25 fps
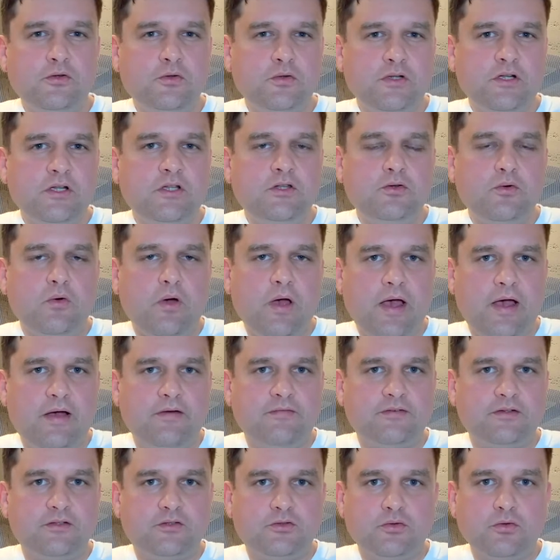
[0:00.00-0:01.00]
need to
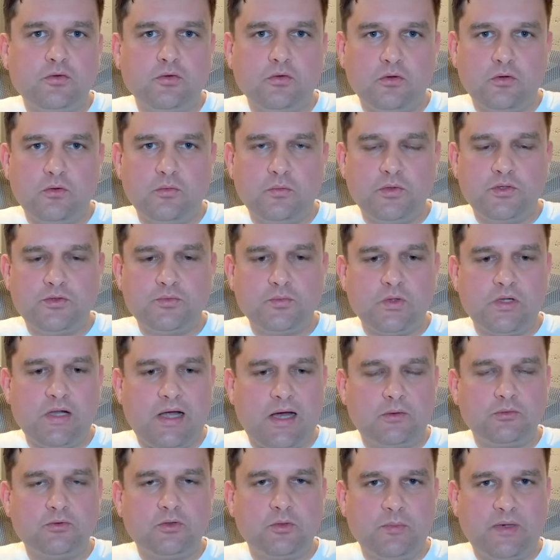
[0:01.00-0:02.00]
have a tool which will
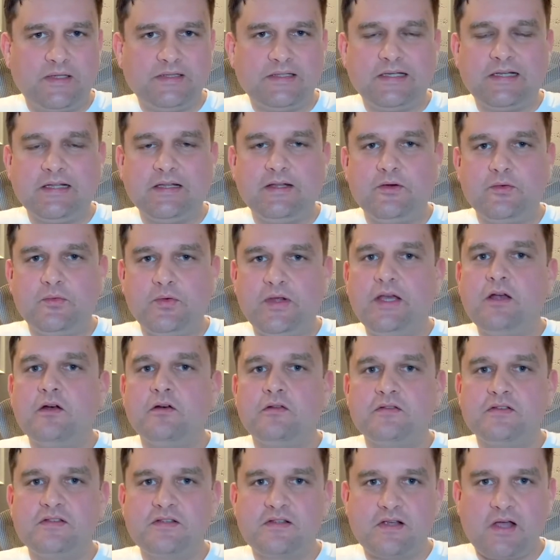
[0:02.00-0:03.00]
automatically
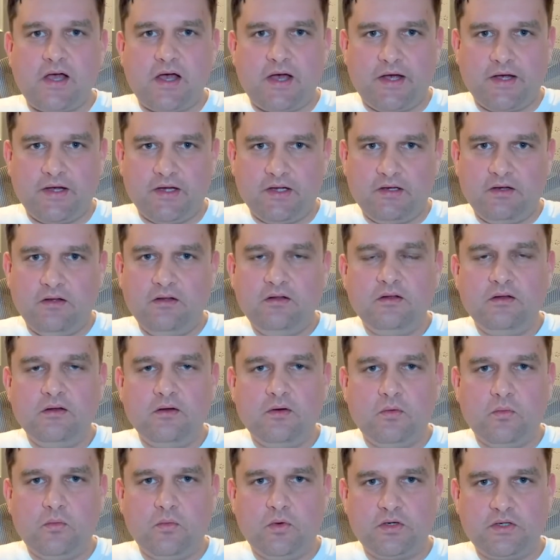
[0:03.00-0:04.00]
reconcile
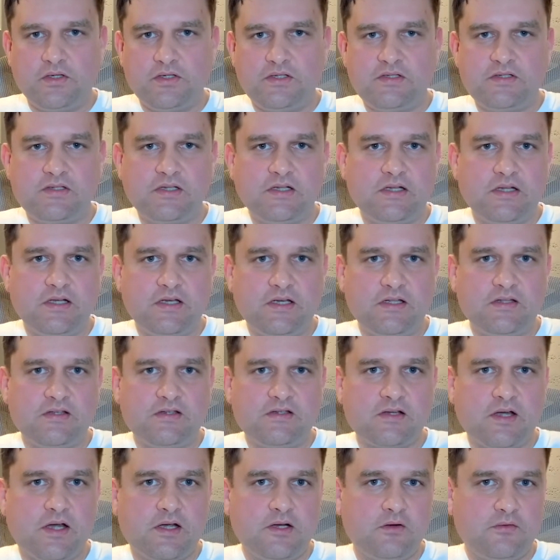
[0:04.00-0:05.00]
what is sitting
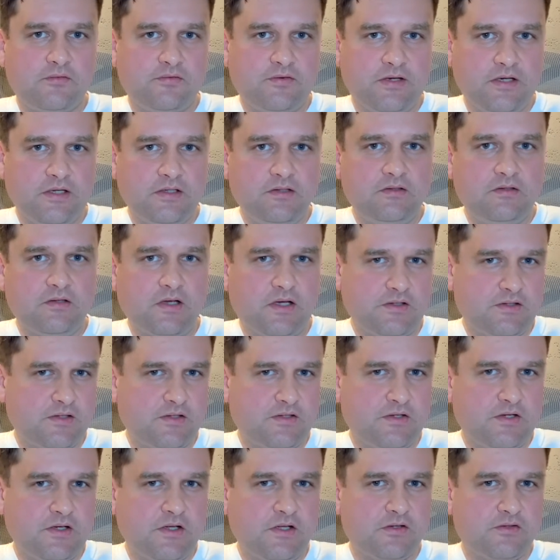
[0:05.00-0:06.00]
inside of Git as a
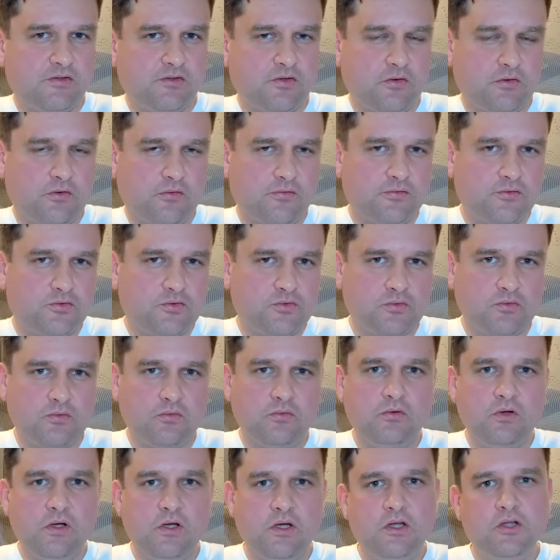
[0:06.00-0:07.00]
single source of
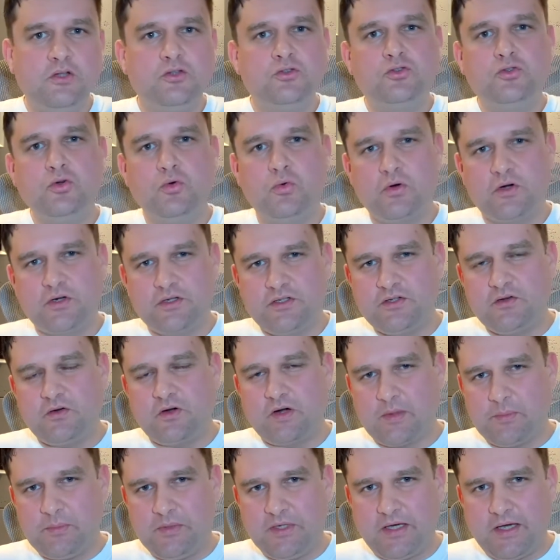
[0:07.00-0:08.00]
truth towards your
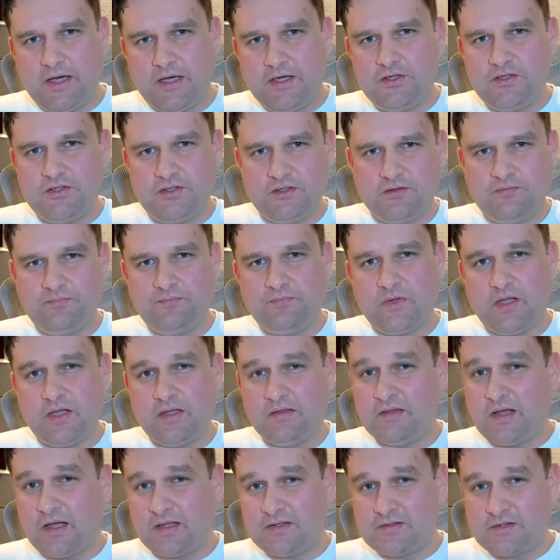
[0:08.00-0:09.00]
application.
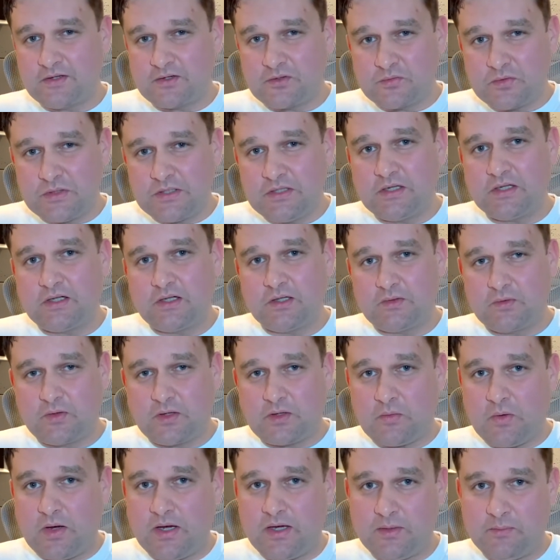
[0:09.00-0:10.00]
And that's a critical
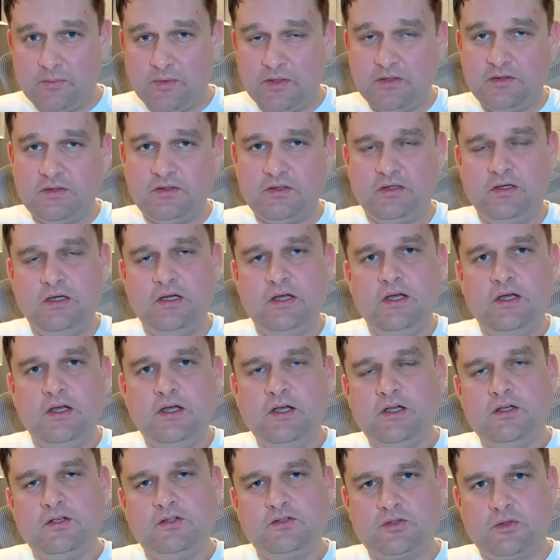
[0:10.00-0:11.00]
requirement.
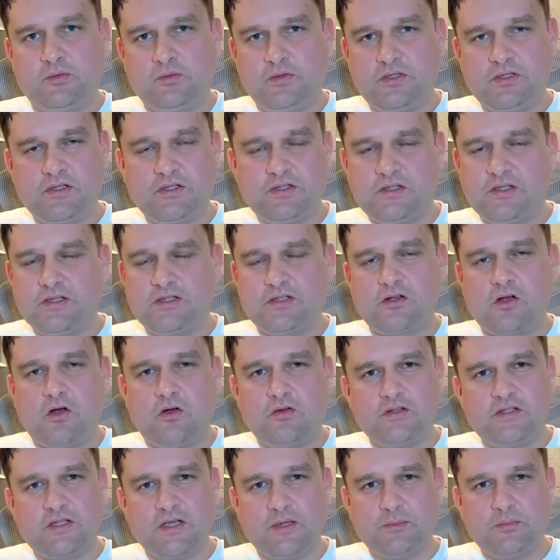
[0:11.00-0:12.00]
So this is this
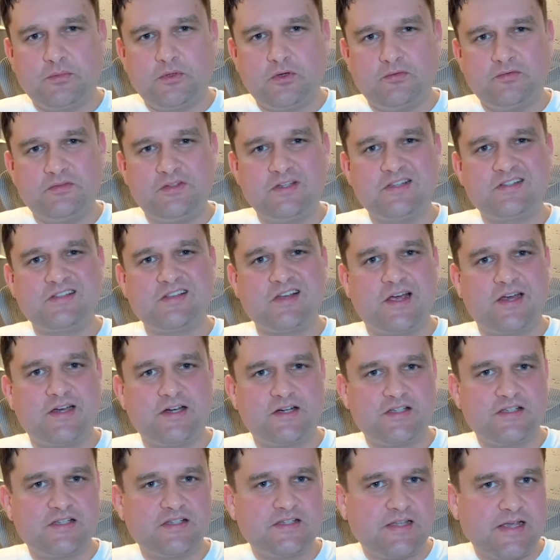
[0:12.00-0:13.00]
concept of
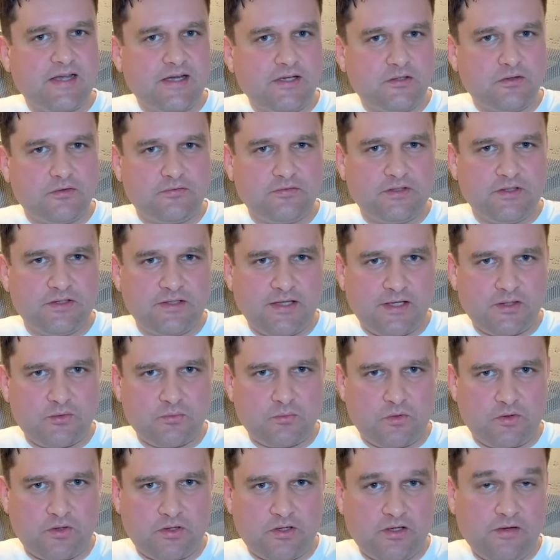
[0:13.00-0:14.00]
desired state of the
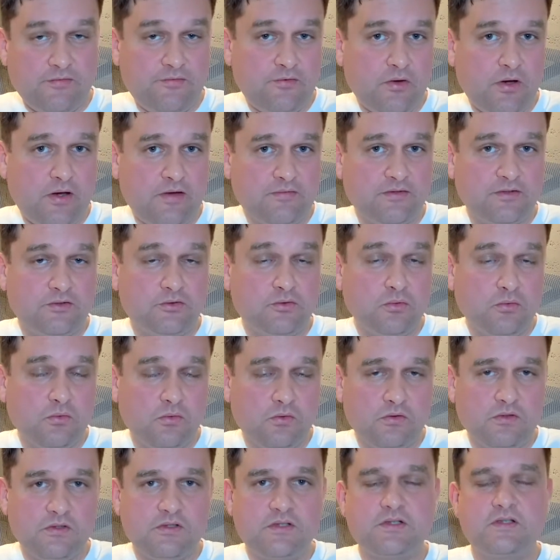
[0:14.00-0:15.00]
network. If you have
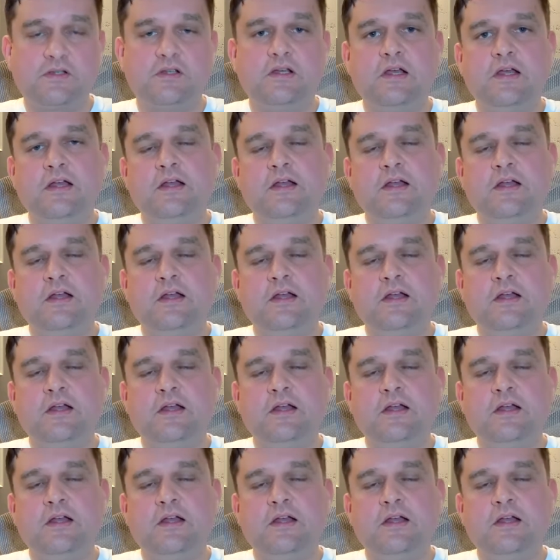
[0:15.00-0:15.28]
tools